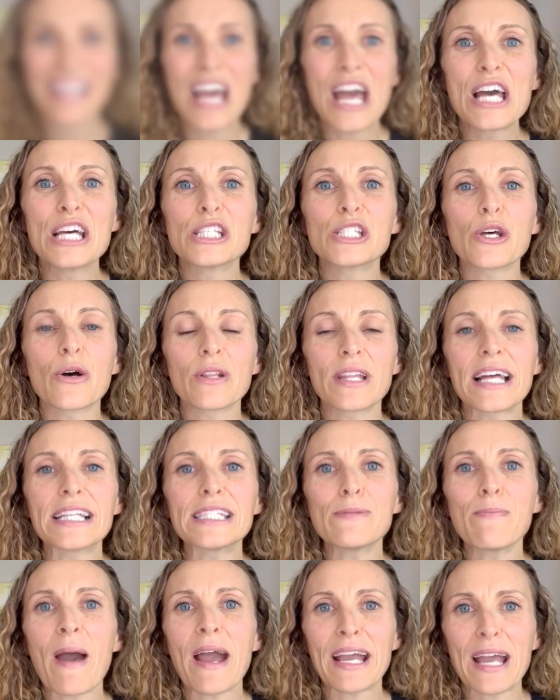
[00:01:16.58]
So
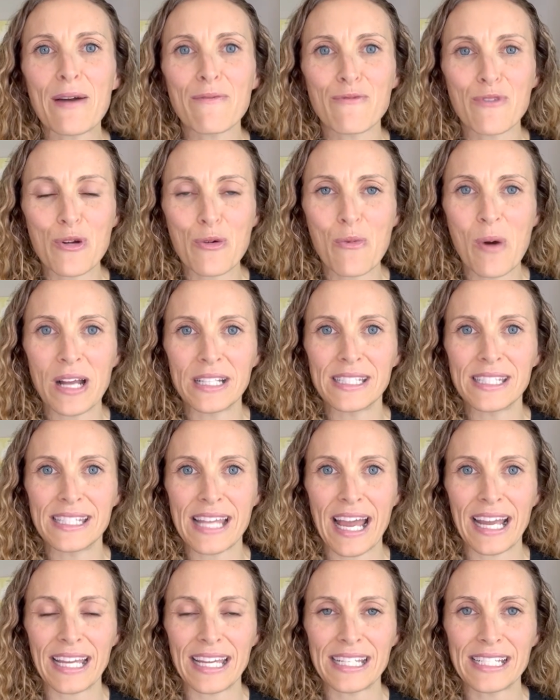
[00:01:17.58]
let's back up for 1
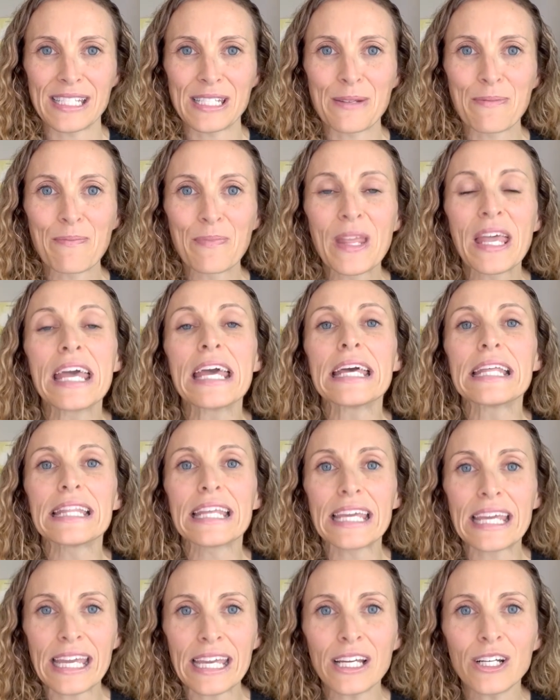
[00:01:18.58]
second. The
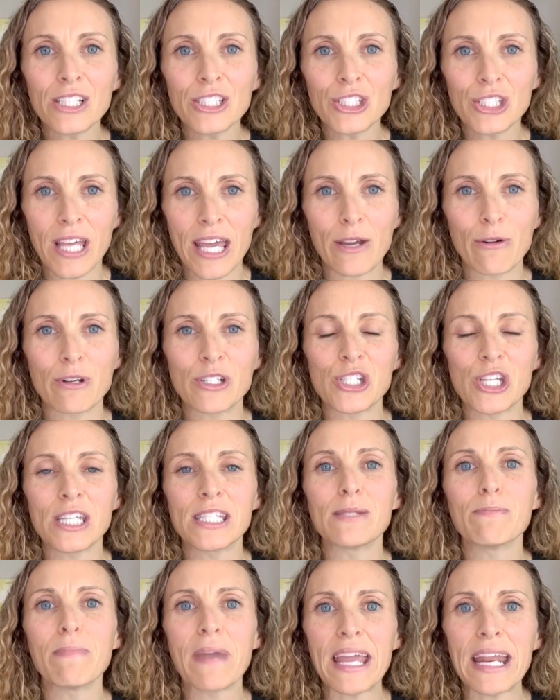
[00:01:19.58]
English language
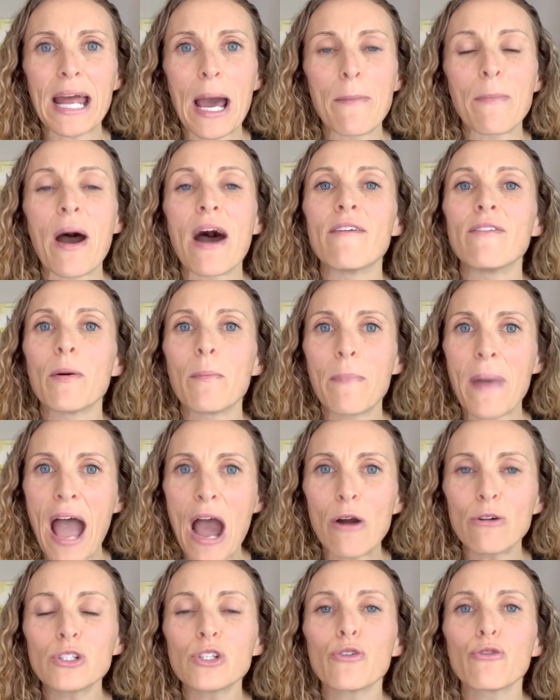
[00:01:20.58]
is made up of
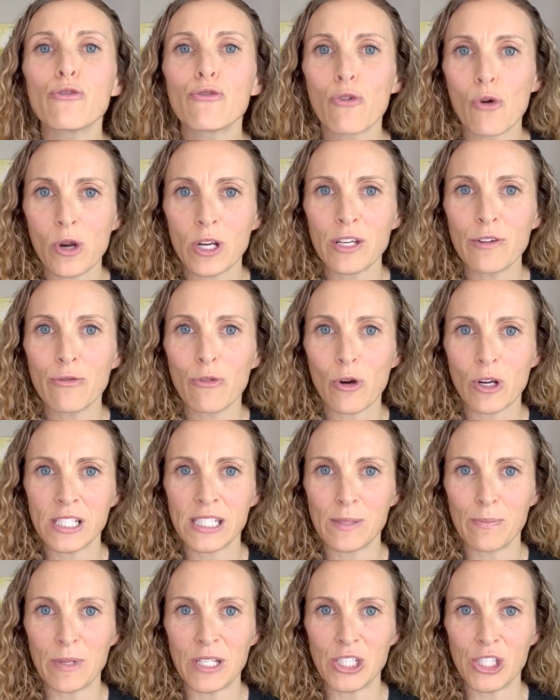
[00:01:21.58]
about 44
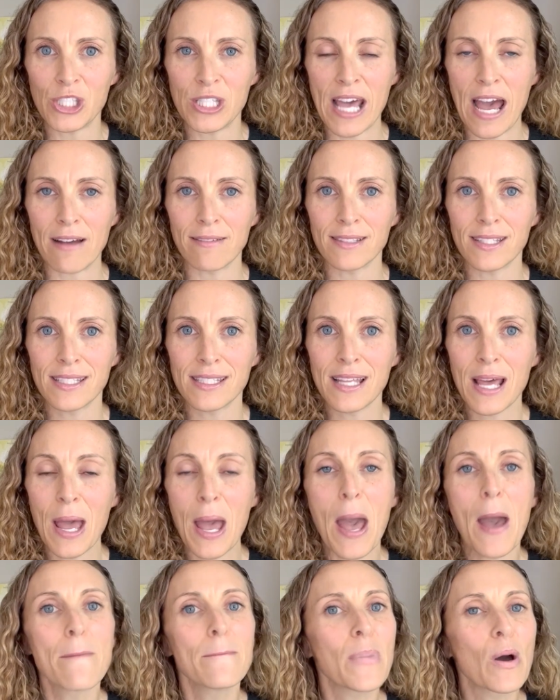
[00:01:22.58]
speech sounds,
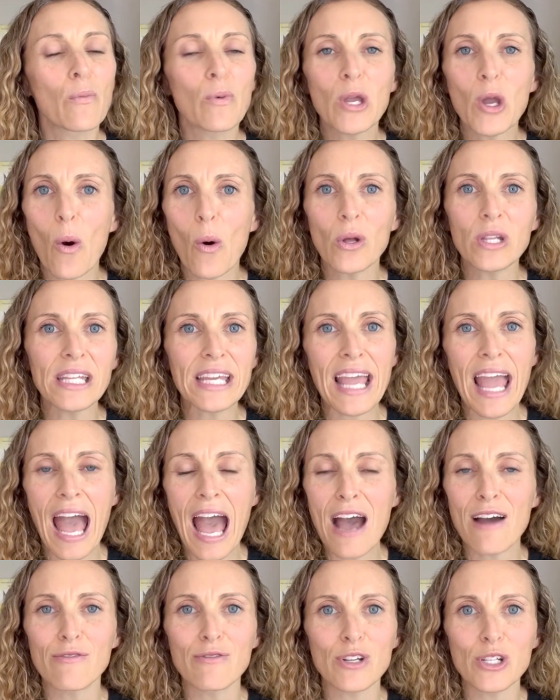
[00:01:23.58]
but we only
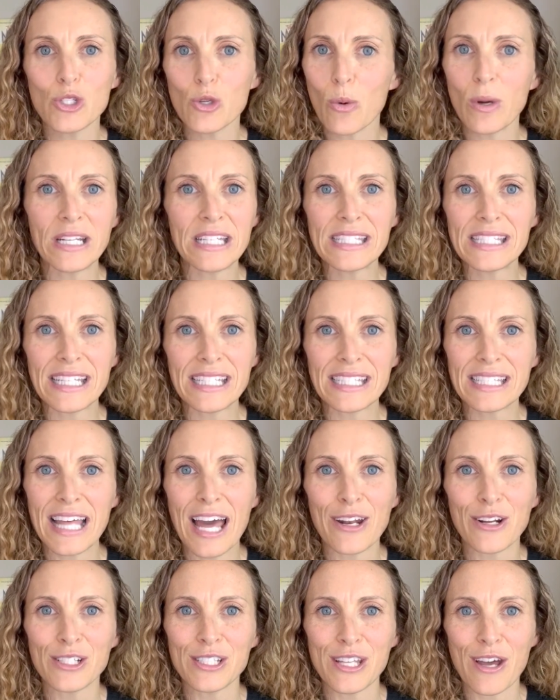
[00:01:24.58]
have 26
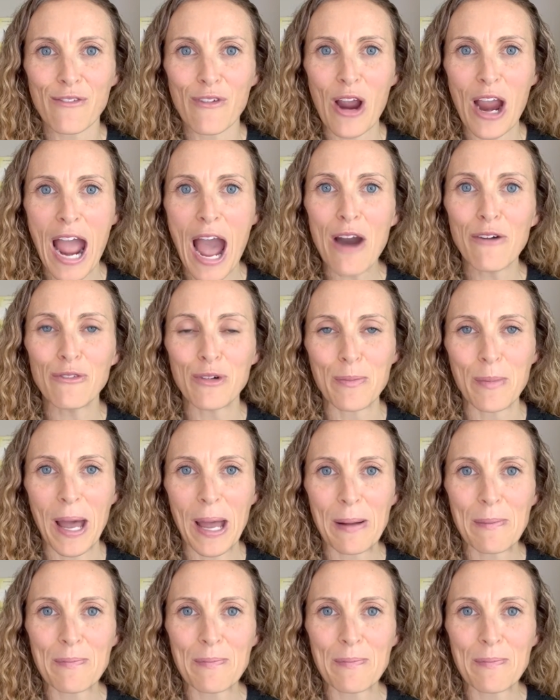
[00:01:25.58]
letters of our alphabet.